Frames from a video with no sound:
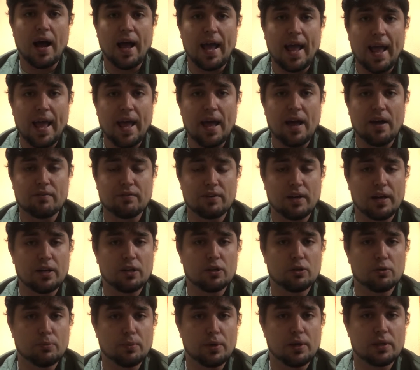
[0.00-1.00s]
have
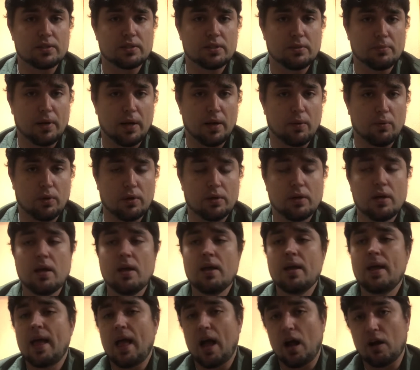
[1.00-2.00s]
$900 to buy one.
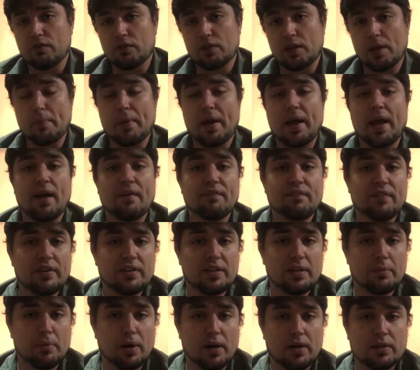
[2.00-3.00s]
However, they may have
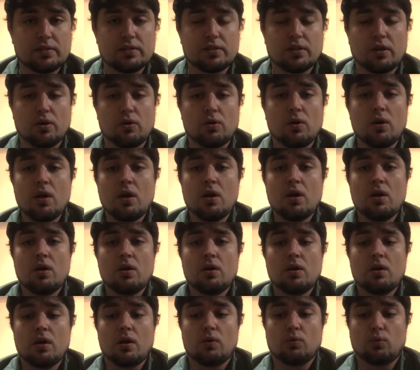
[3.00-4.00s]
$50. So
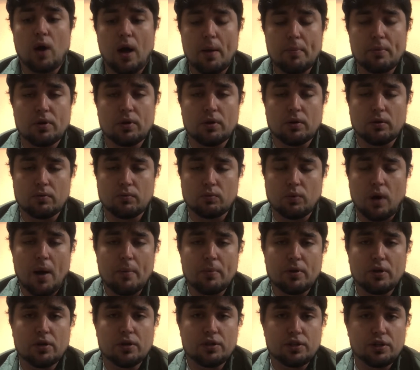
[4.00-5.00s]

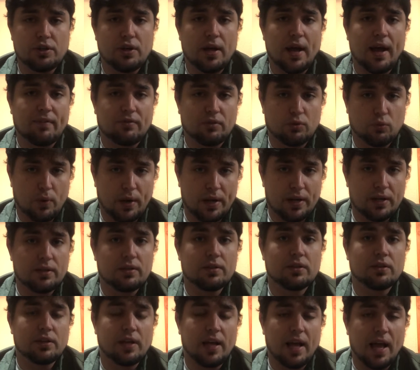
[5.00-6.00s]
Robinhood, you'd have to wait
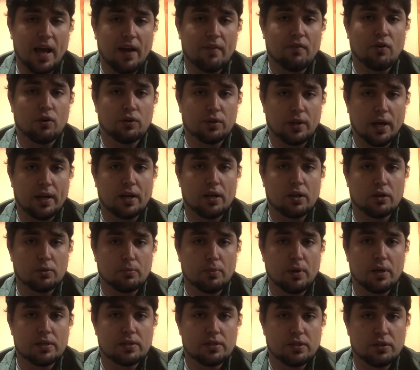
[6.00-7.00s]
until you have all
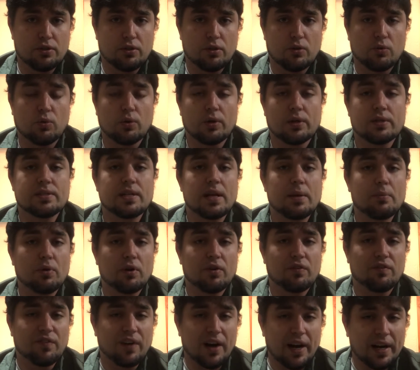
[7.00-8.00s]
$900 to do it. Whereas
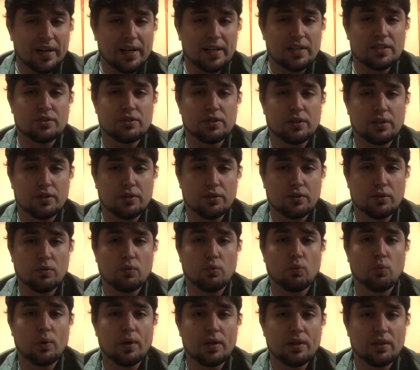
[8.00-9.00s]
M1 Finance, you can do it
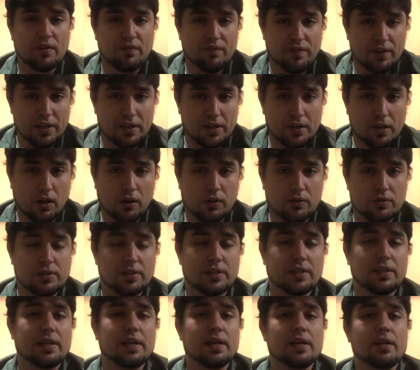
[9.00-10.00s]
with a $50
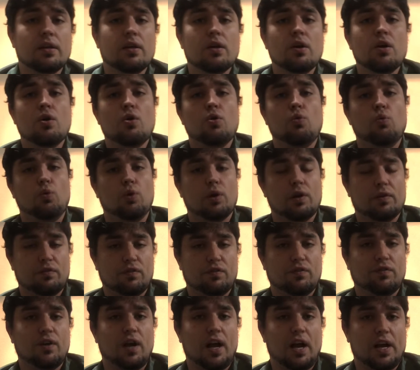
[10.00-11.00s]
and get whatever
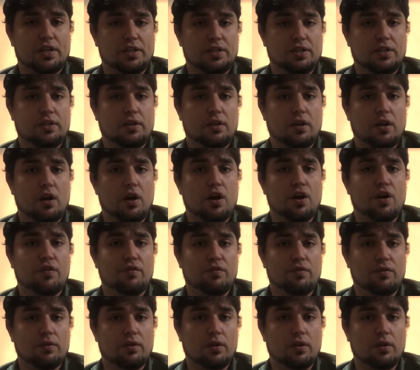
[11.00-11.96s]
fraction of